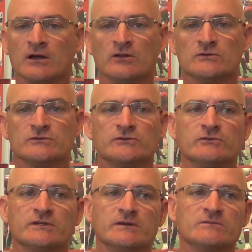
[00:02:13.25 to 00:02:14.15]
Those are
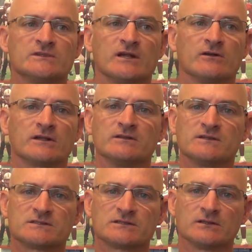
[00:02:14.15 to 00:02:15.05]
two teams that are
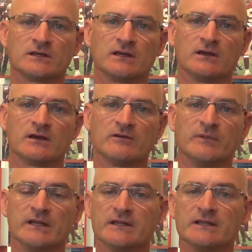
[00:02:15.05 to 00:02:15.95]
consistently have
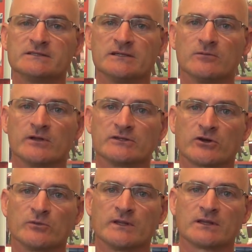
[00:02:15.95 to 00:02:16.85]
been in the NCAA
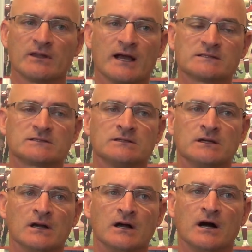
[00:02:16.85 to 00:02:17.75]
tournament the last
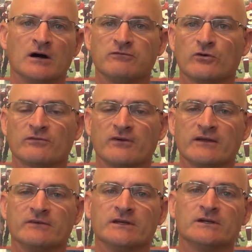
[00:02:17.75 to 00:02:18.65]
4 or
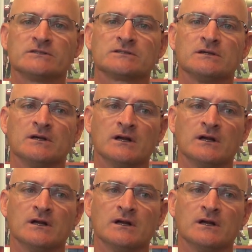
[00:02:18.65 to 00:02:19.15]
5 years.